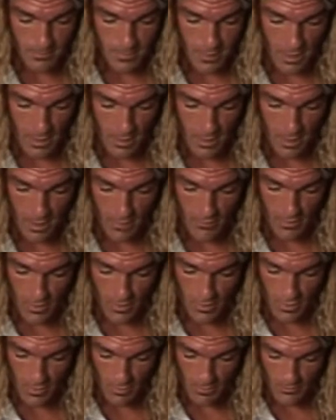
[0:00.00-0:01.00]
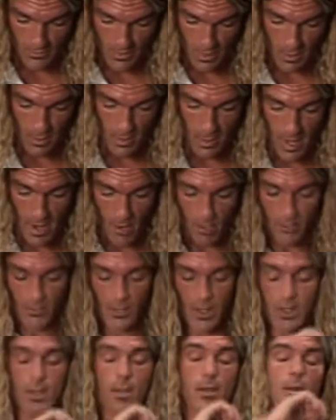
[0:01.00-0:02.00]
in the near future. Now,
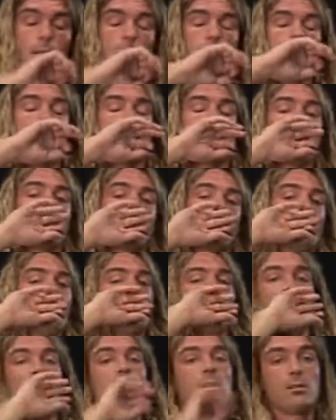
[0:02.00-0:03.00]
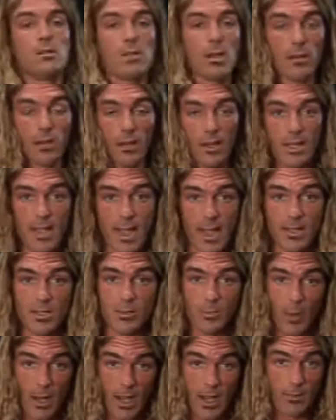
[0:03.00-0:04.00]
the other lick I
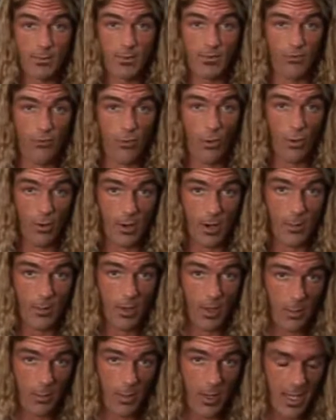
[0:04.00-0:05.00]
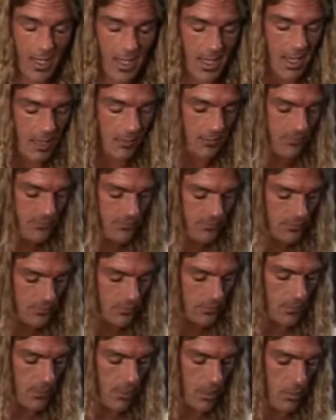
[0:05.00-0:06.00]
explained before, I'm going to play again.
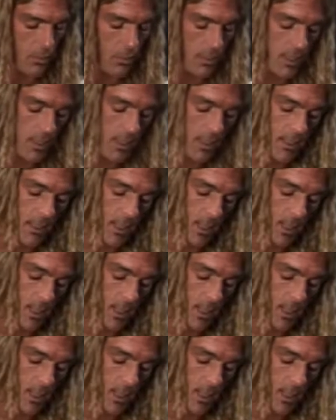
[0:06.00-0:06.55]
It was this